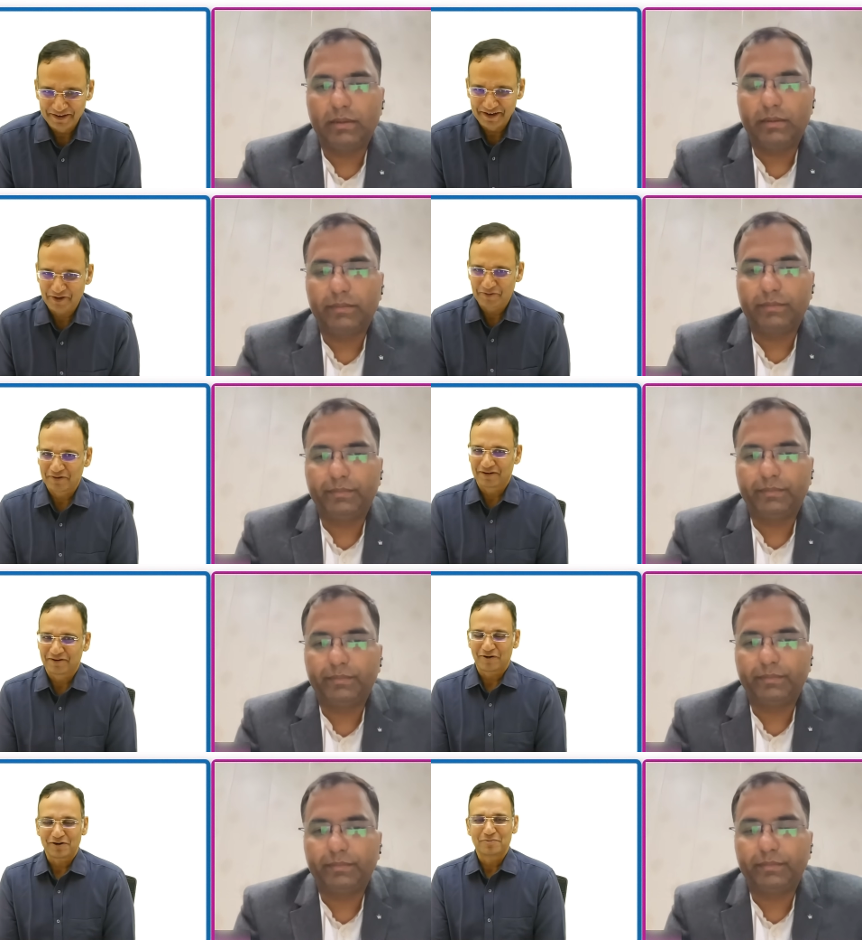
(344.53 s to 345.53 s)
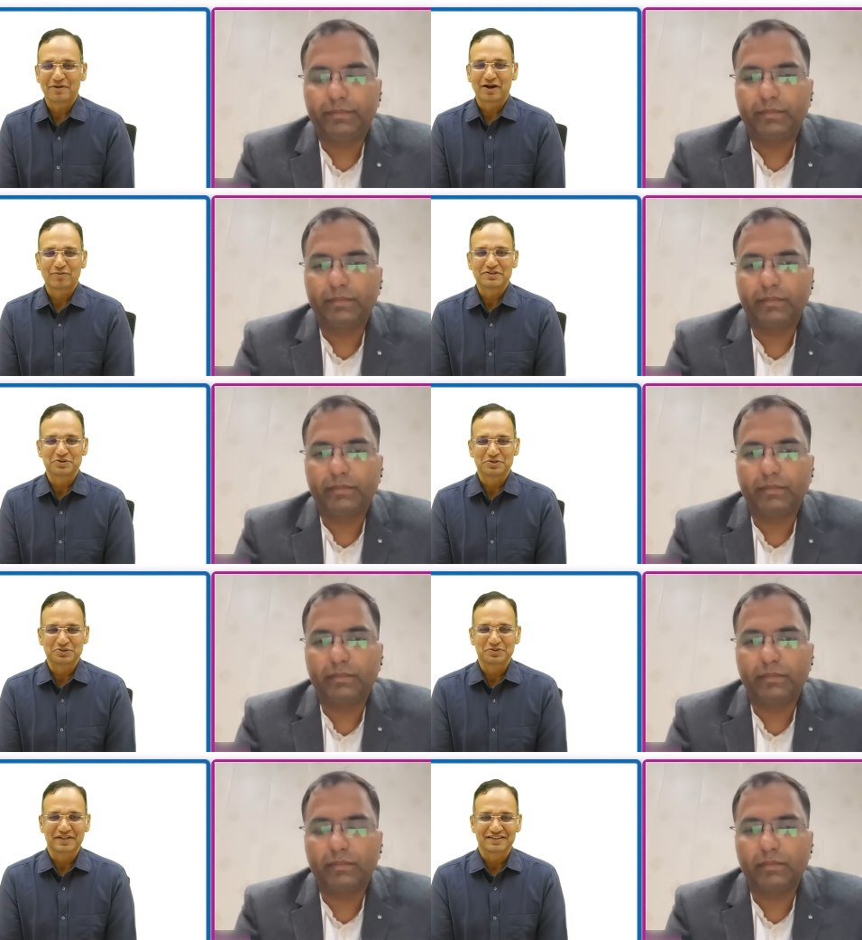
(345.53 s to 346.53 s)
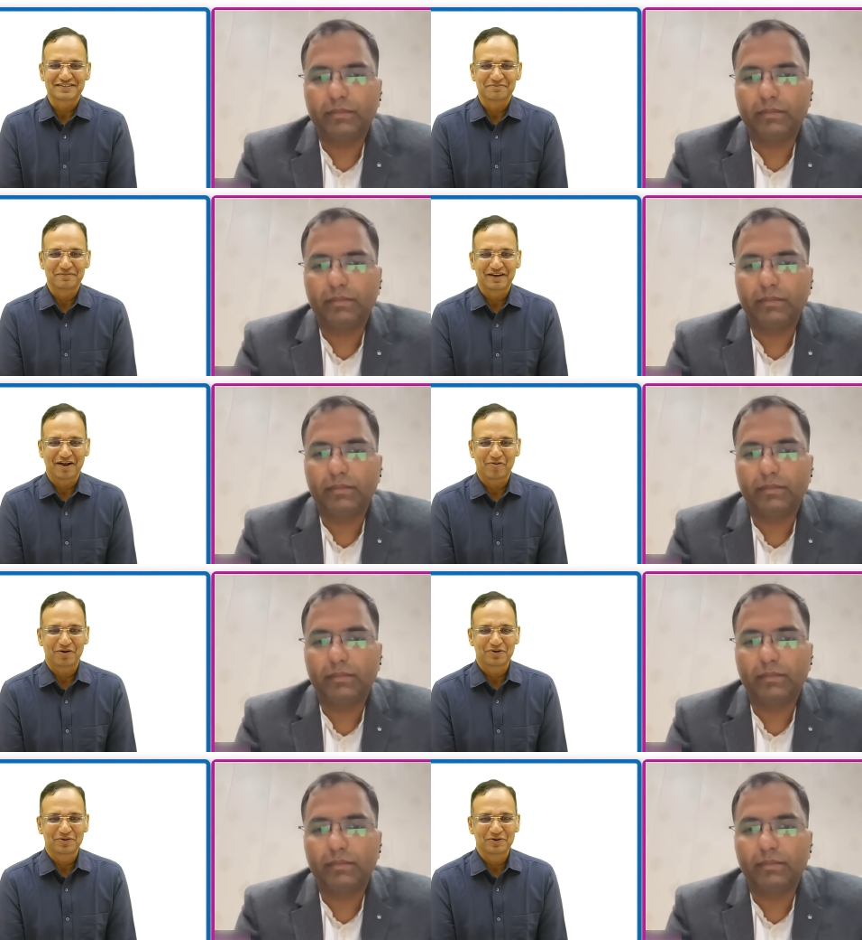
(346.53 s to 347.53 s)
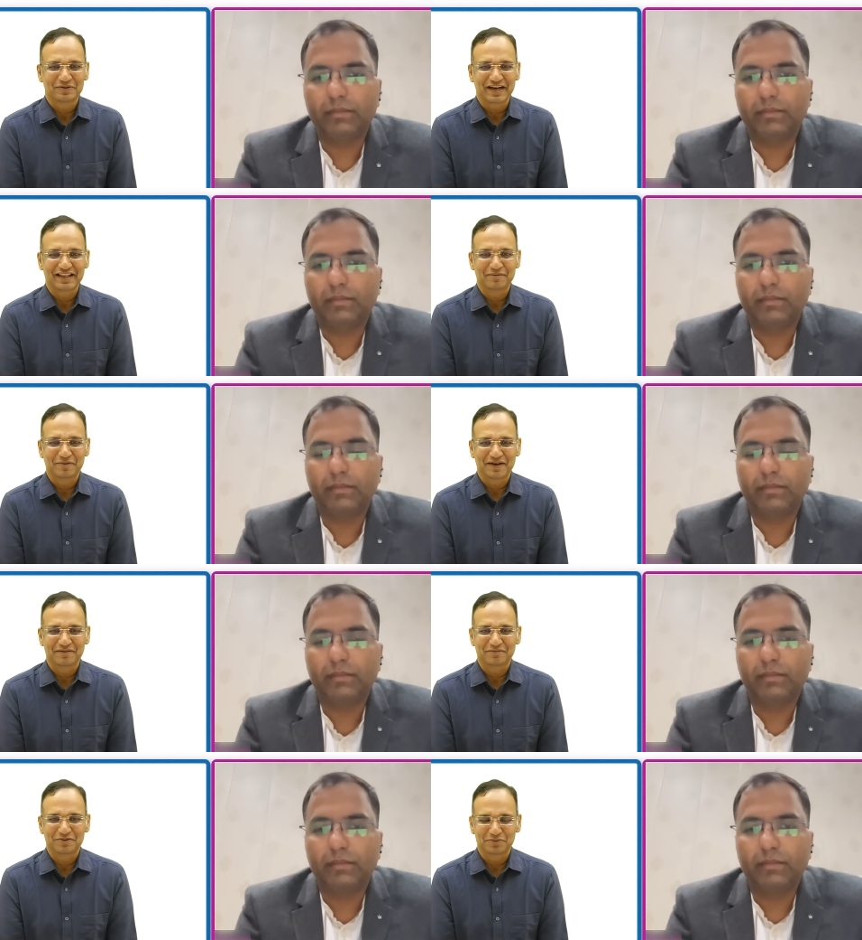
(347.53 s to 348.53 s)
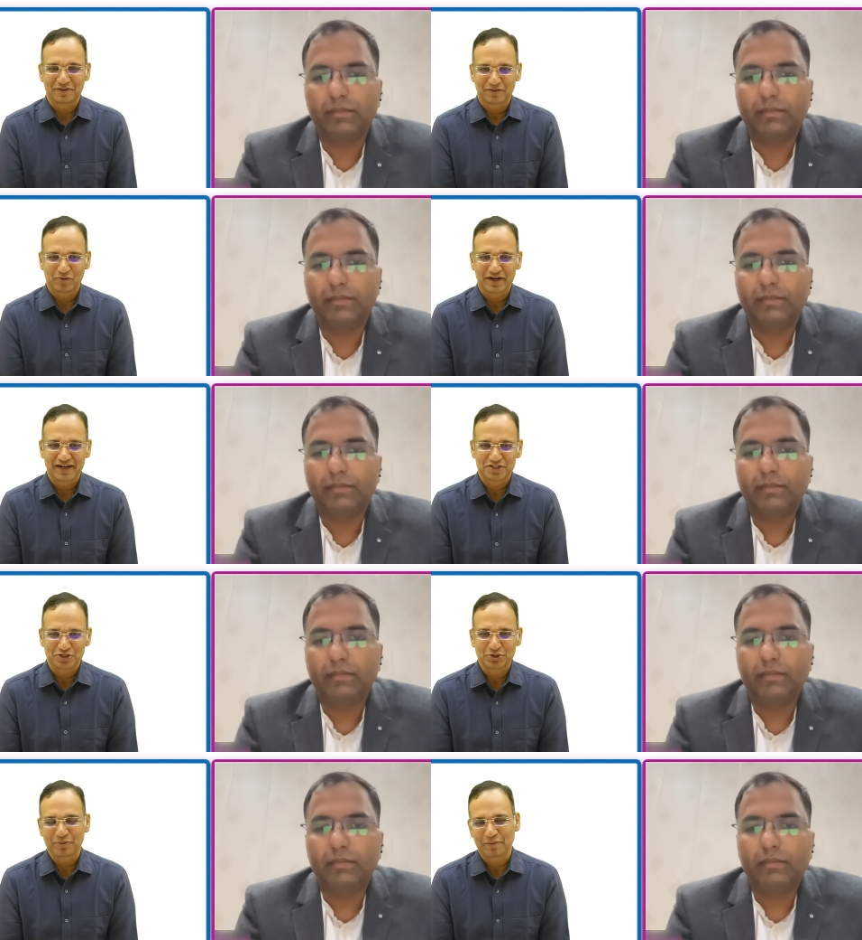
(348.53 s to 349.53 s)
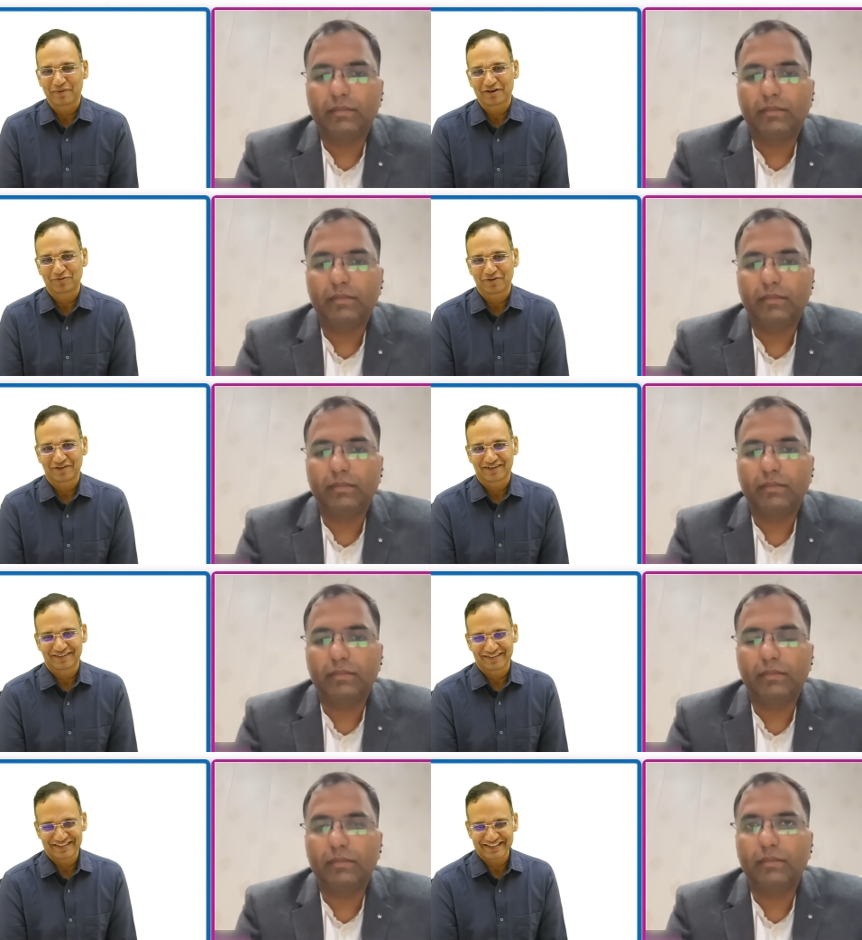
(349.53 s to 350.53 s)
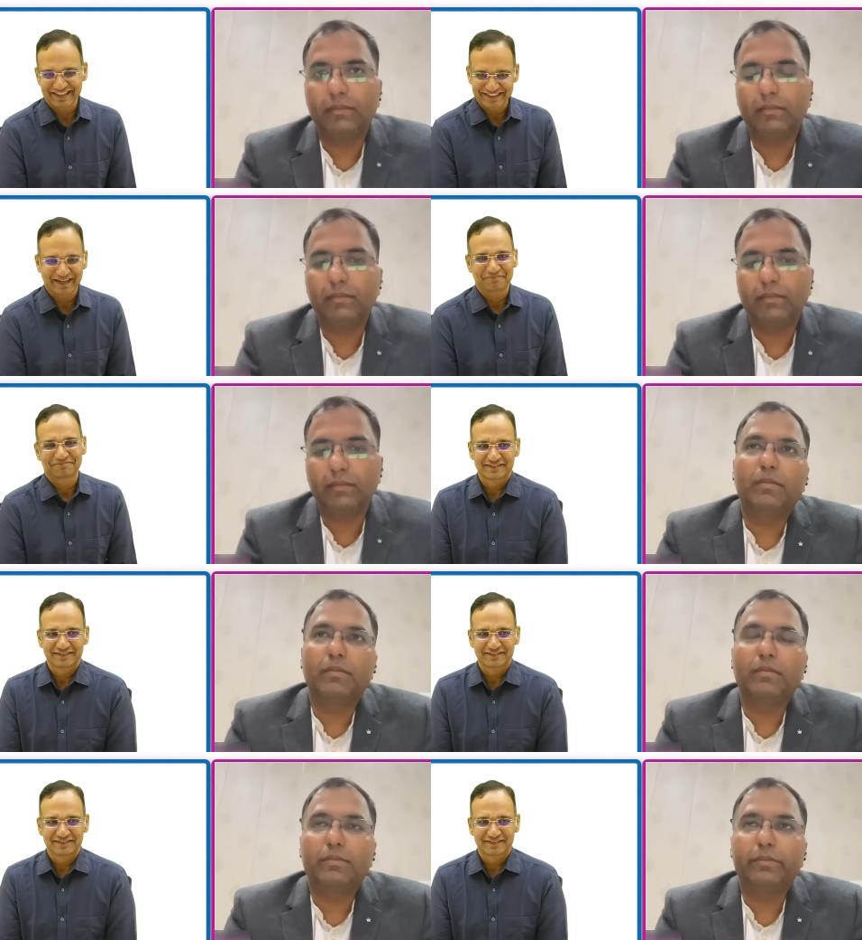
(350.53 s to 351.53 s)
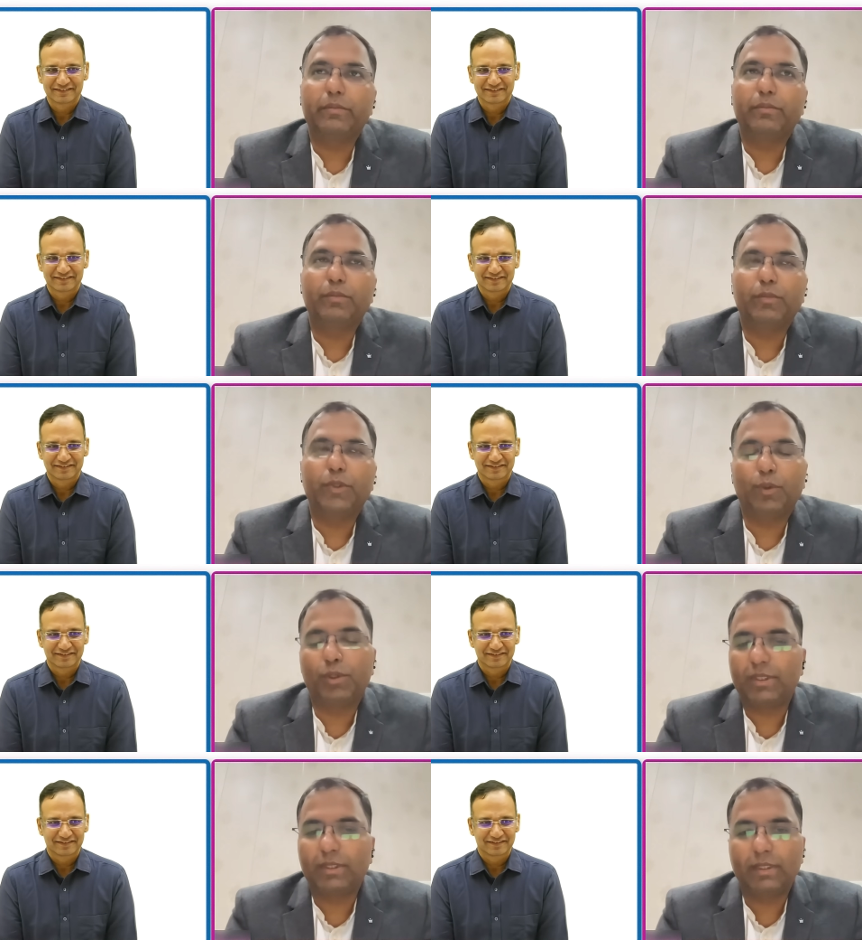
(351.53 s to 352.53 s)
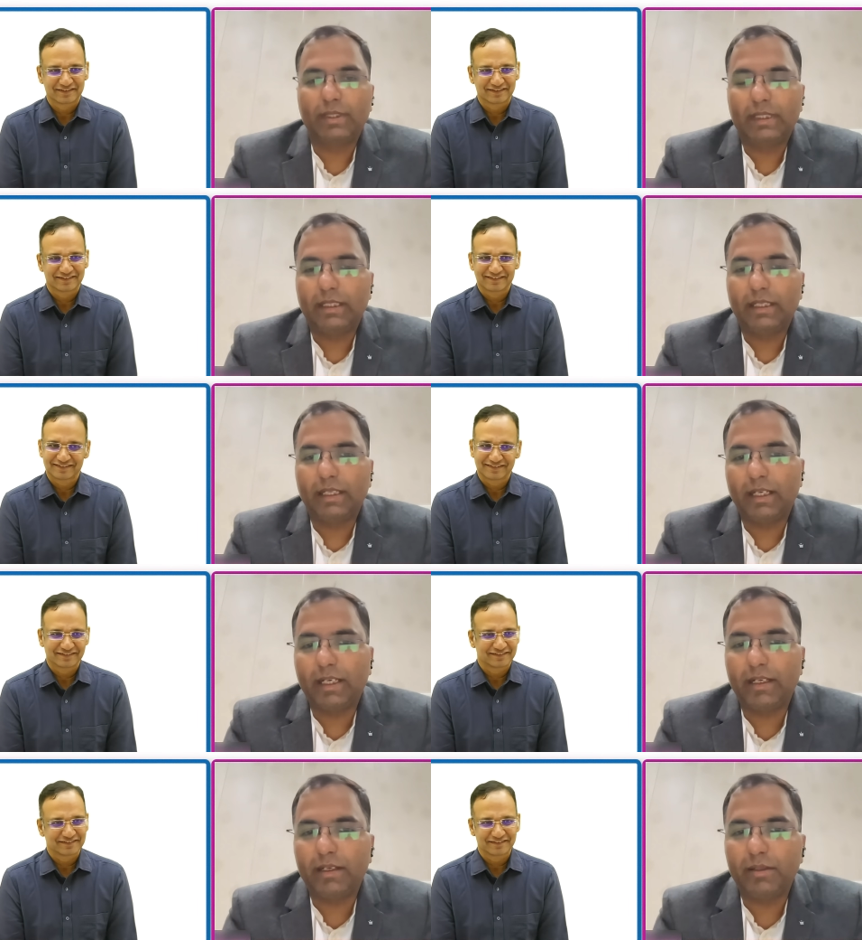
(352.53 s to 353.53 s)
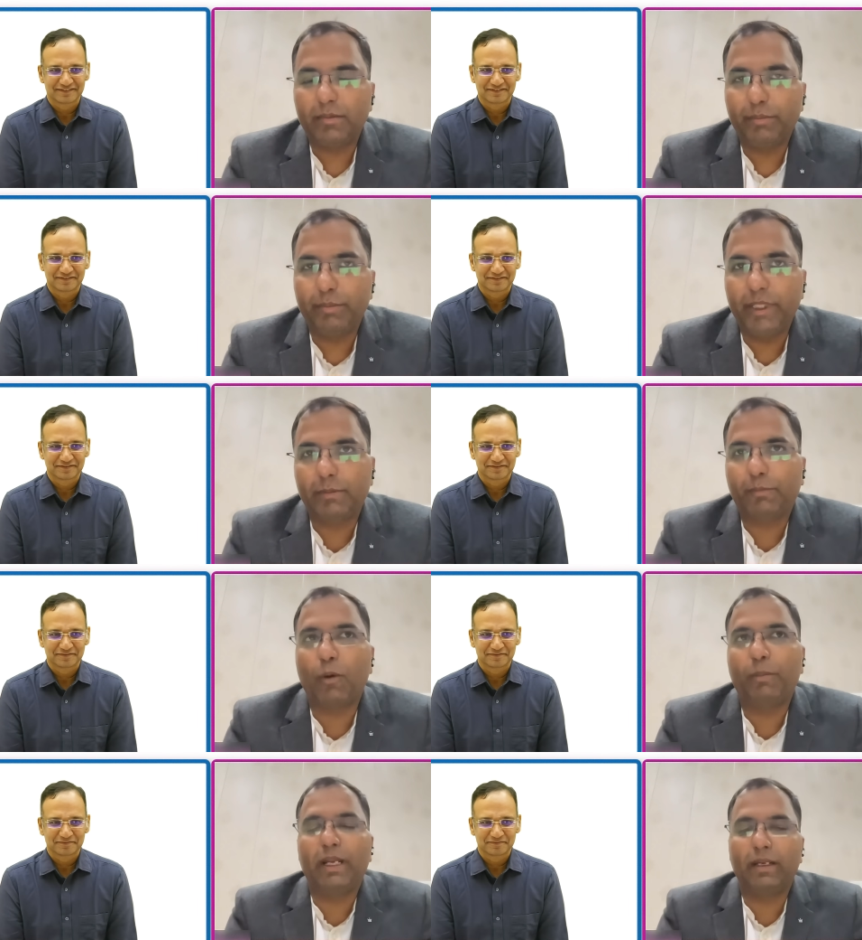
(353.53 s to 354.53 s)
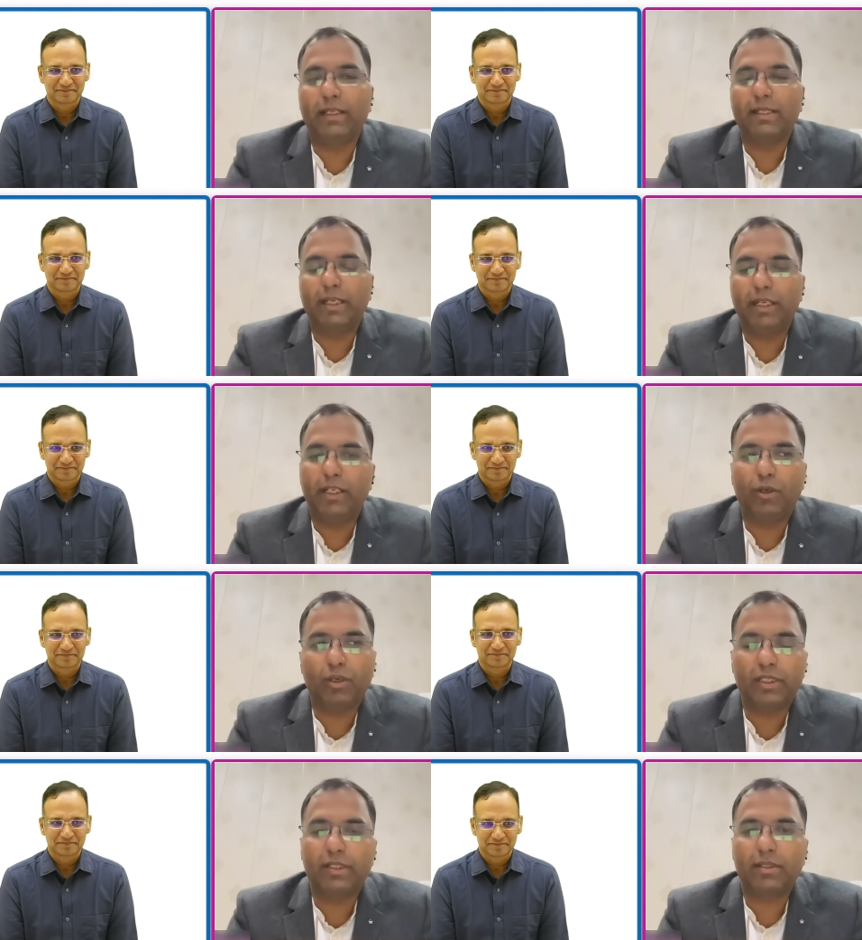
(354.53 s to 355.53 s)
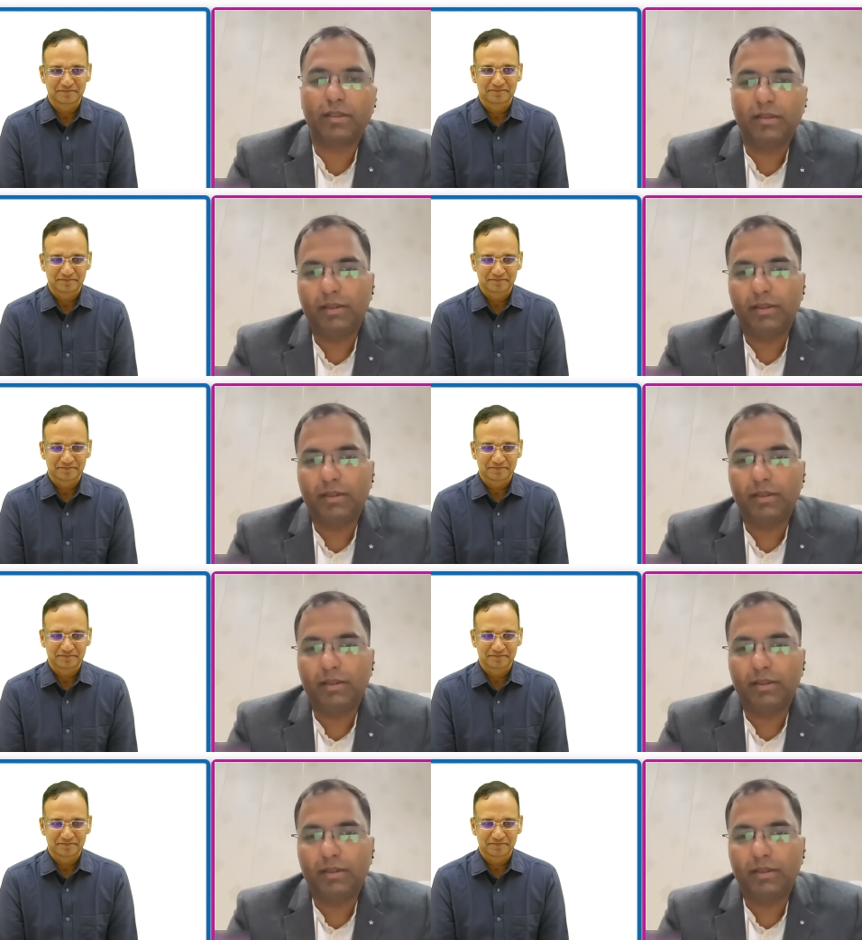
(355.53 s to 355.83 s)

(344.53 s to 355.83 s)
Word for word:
Speaker 1: Now, what will be advice to your juniors? I mean, what will you tell them in the orientation to prepare for
Speaker 2: this exam? Notes, and with proper understanding, not just